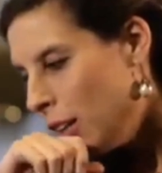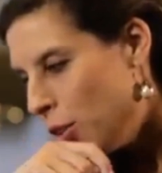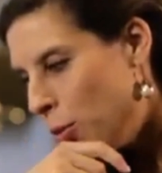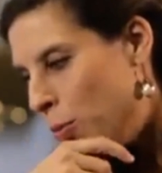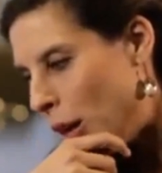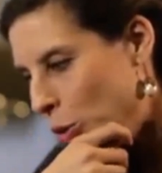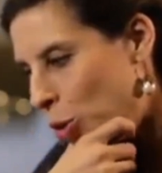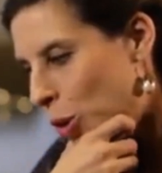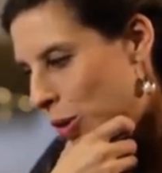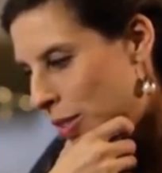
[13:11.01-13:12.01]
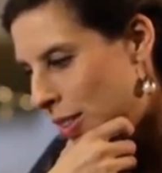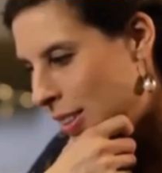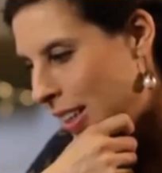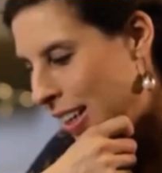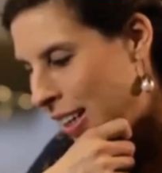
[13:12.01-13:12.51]
The
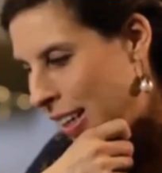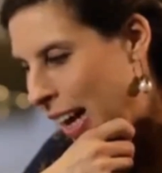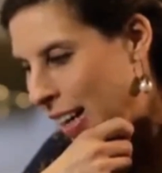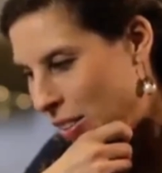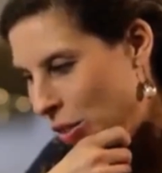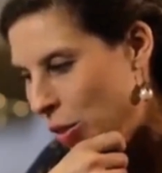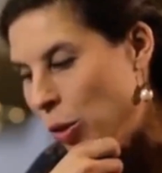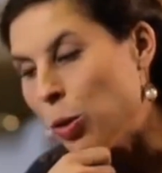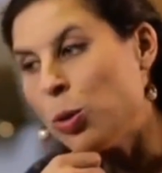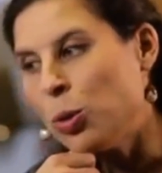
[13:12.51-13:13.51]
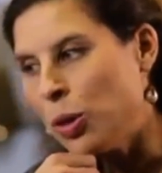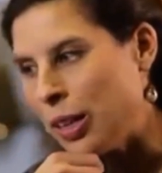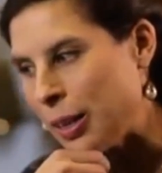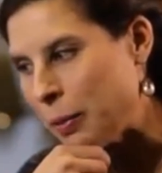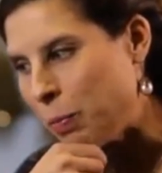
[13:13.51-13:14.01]
Russians, as you know,
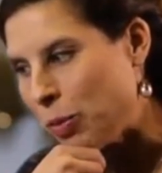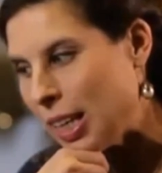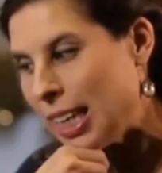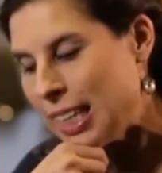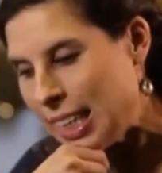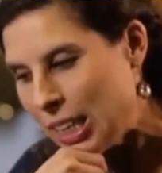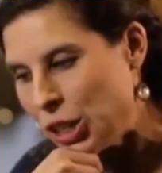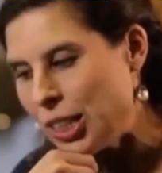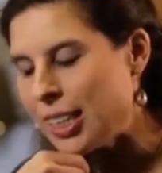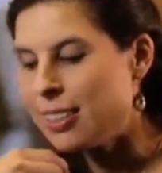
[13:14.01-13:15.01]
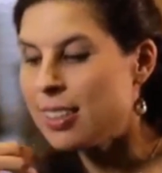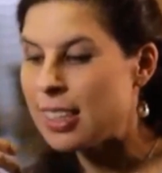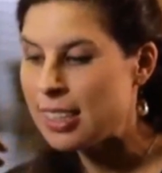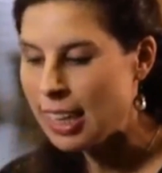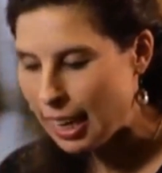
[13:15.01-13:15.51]

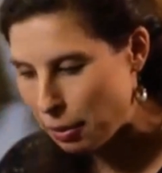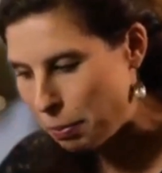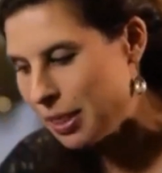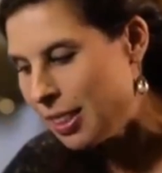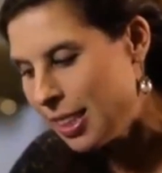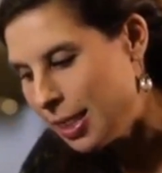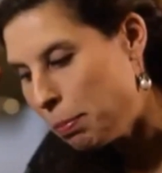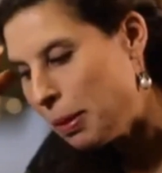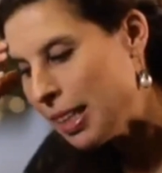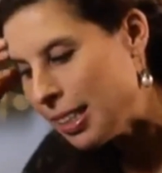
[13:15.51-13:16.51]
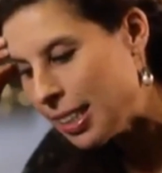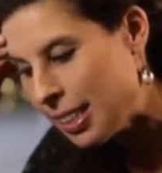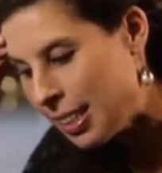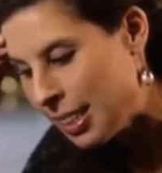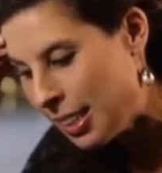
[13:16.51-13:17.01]
initiated and
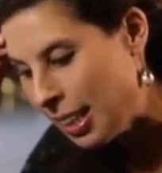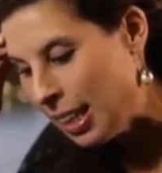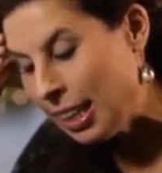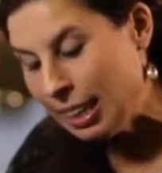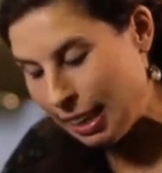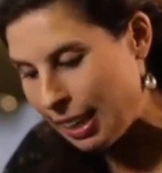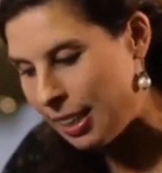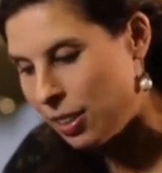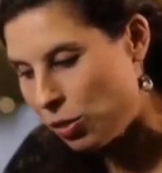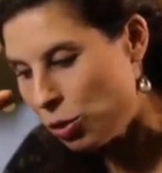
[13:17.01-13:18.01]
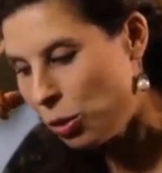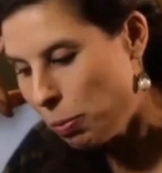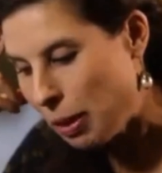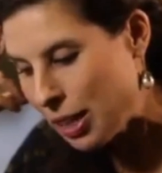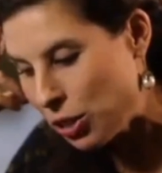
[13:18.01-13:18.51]
participated in two
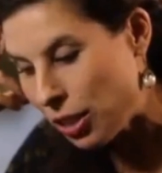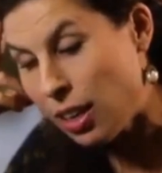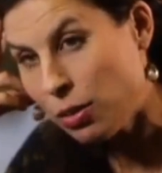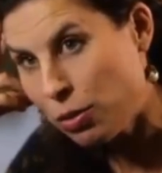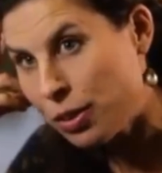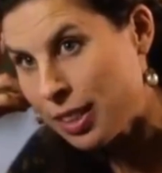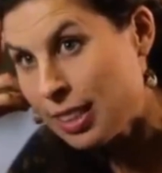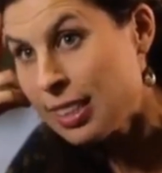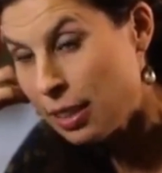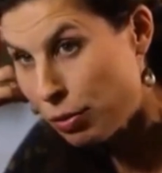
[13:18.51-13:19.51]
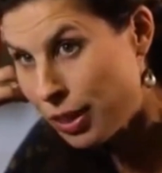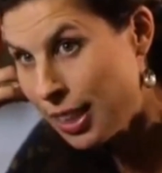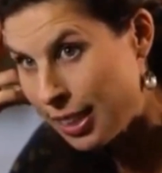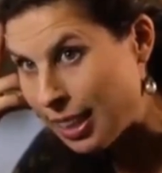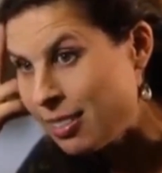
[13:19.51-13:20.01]
major conferences in
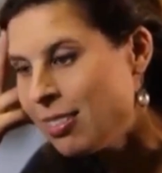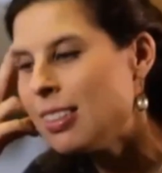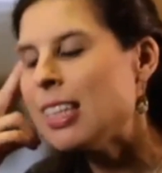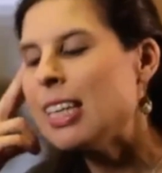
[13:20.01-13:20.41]
Vienna,